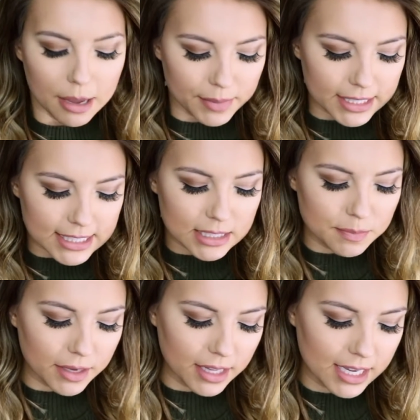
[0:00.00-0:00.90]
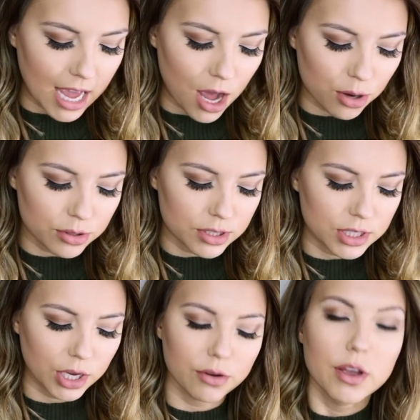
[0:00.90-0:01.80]
be spilling out.
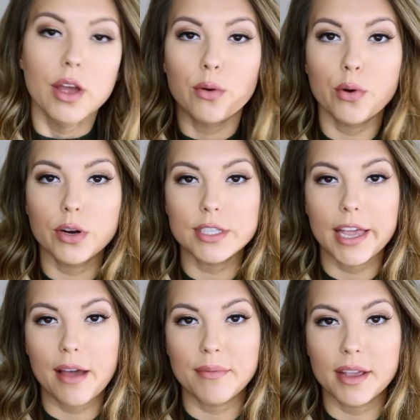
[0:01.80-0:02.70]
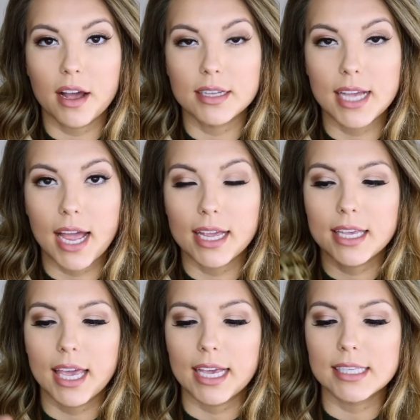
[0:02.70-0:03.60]
So of course I have my
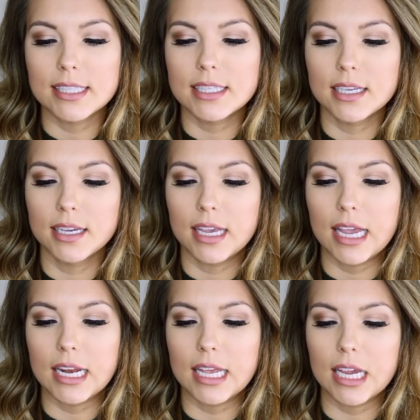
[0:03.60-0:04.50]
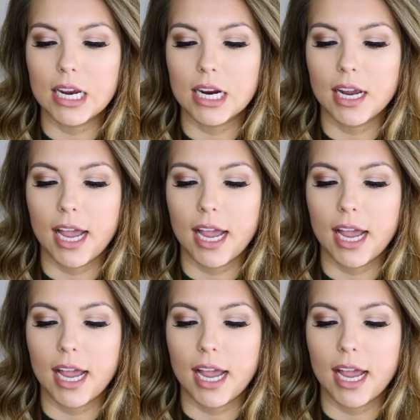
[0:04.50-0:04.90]
contact case in here.